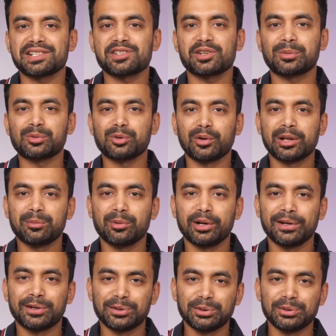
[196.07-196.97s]
Desktop twenty
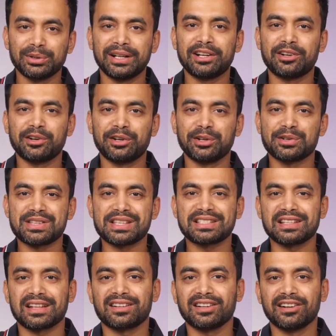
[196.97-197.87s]
point two
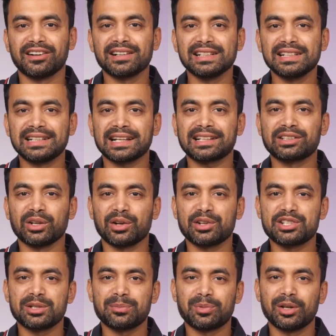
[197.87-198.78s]
introduces an early
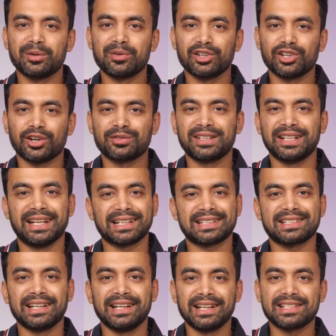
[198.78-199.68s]
technology preview of the
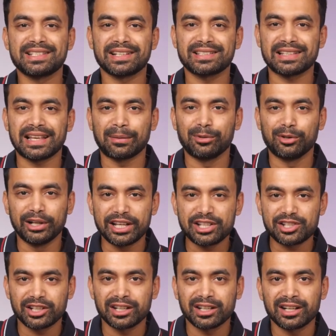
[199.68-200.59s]
x eighty-six
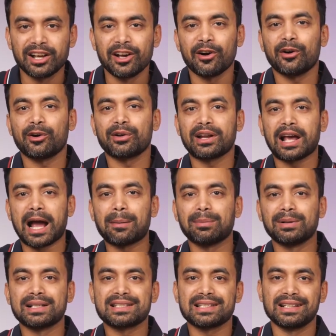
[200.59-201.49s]
emulation on
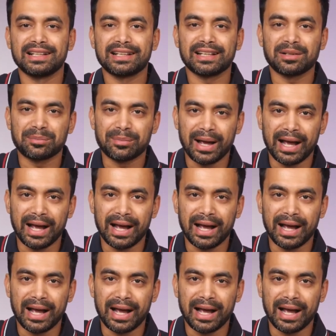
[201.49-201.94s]
Apple Silicon